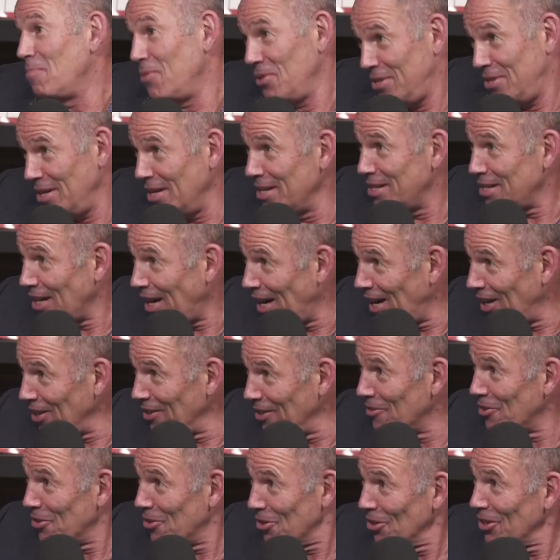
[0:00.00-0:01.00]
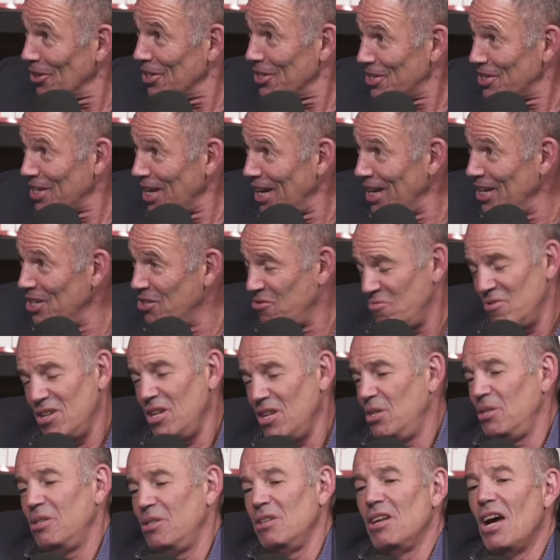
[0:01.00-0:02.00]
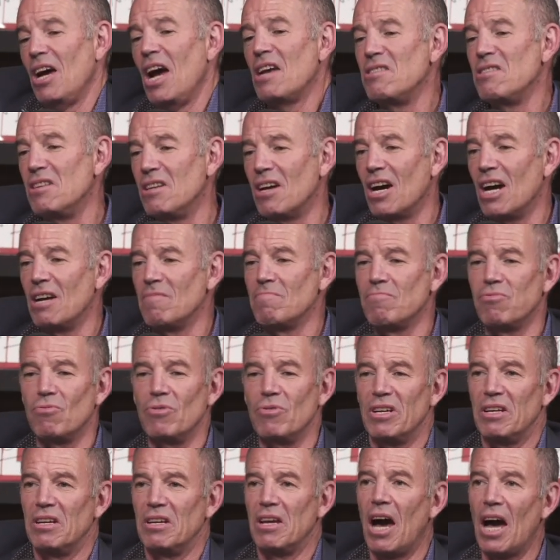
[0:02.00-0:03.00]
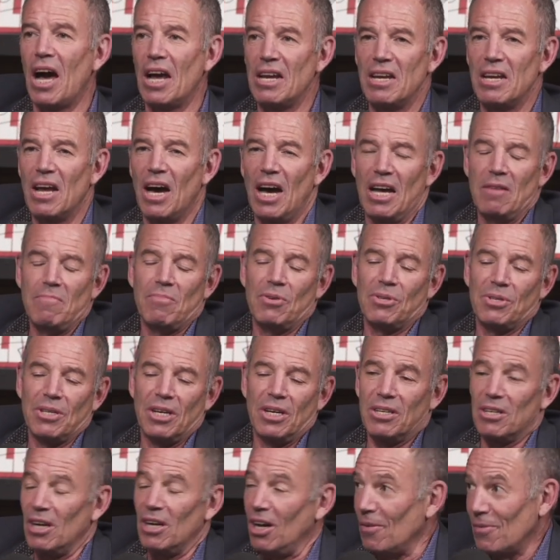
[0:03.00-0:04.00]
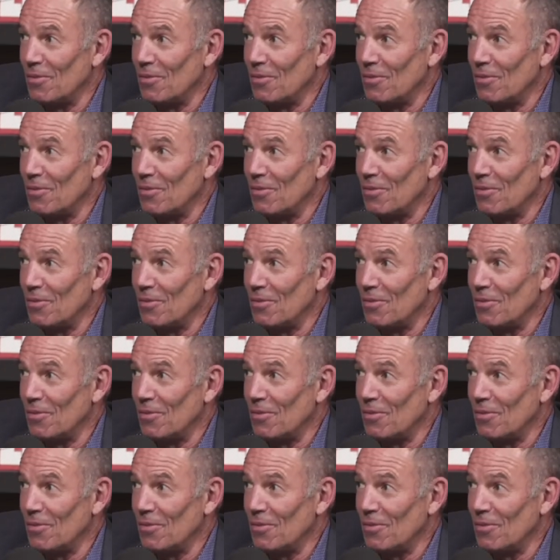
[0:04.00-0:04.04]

percentile of early stage. Reed's yeah. in the ninety-nine point nine nine percentile.